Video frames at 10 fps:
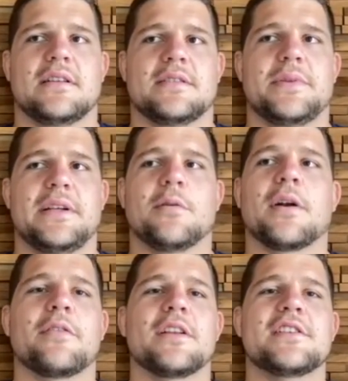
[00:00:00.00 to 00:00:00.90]
has been
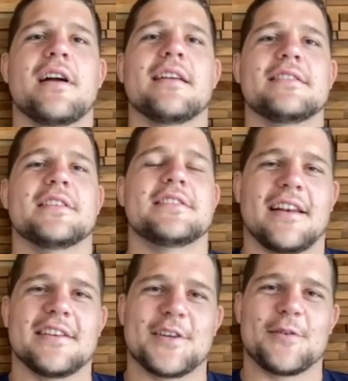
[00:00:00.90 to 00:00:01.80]
one of the challenge,
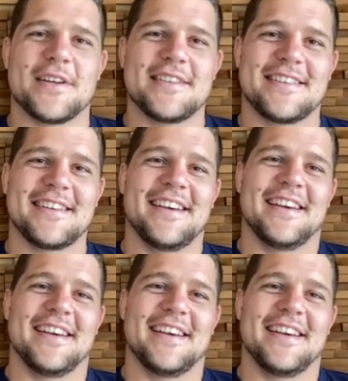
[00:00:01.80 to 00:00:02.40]
challenging ones.